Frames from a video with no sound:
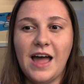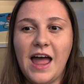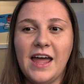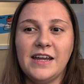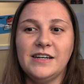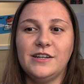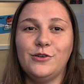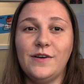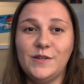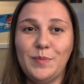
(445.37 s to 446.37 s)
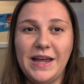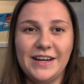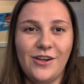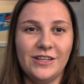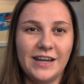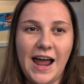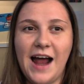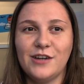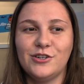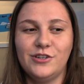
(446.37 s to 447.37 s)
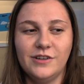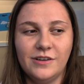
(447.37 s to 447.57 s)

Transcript: And you have to pay it all in cash.